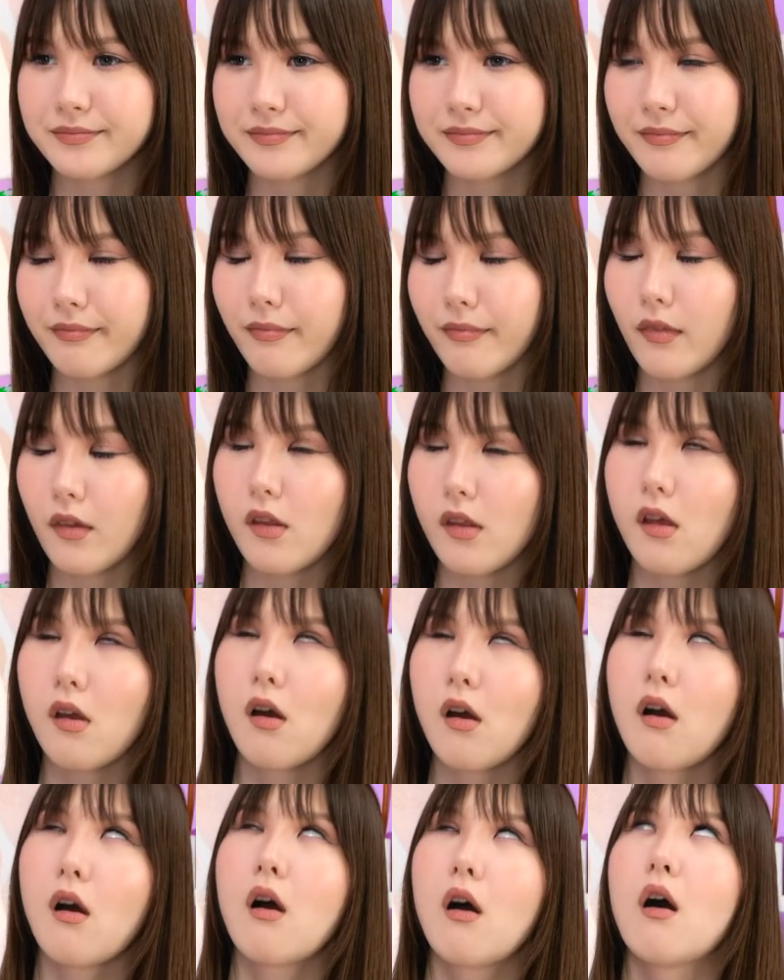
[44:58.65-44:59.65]
Oh my
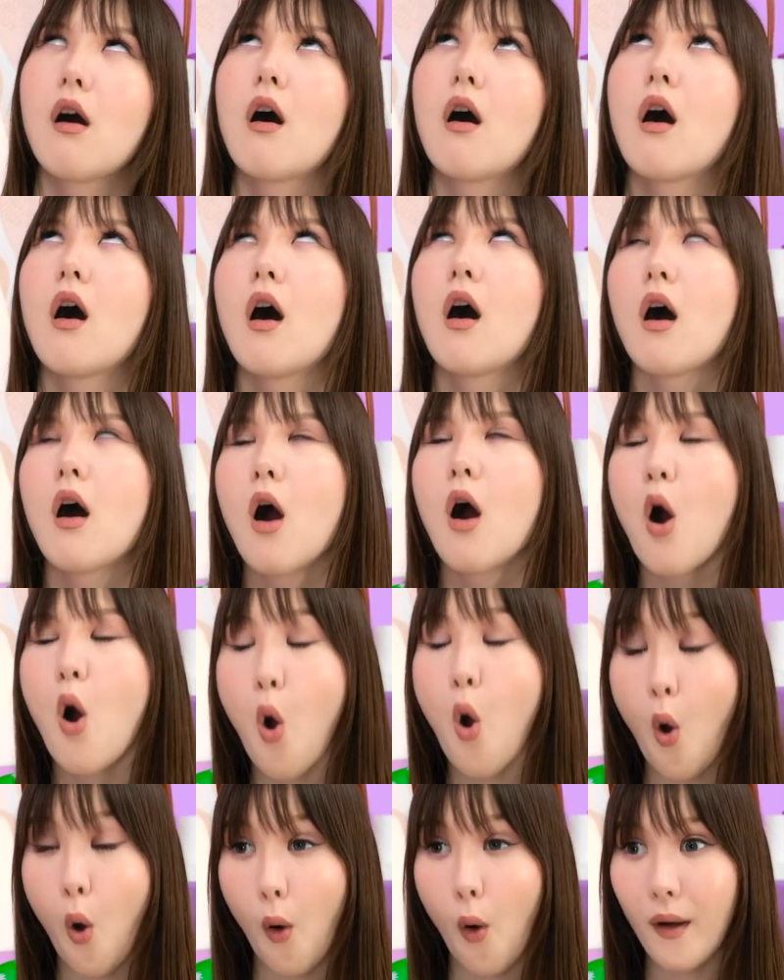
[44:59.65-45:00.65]
gosh. I
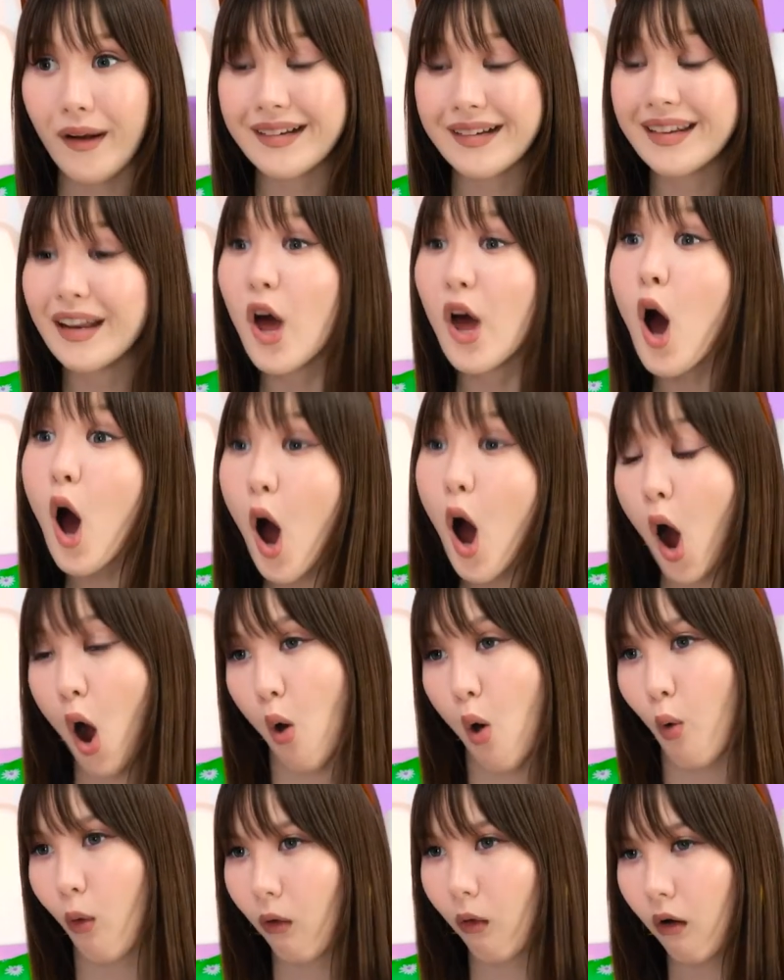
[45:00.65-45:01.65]
didn't want the
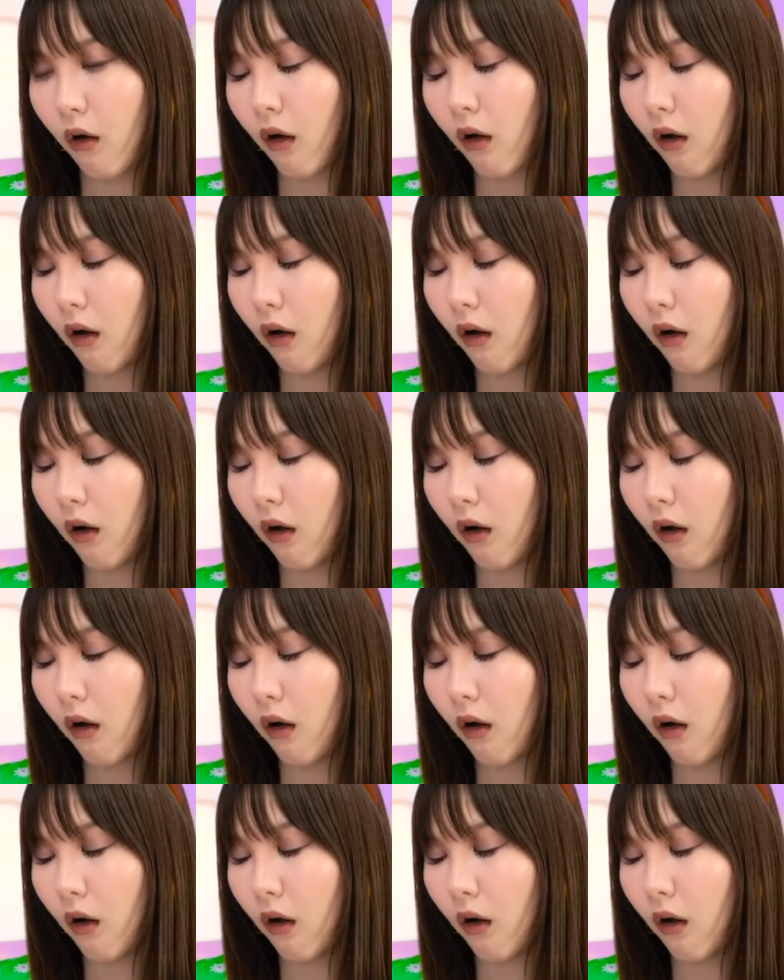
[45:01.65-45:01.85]
chocolate.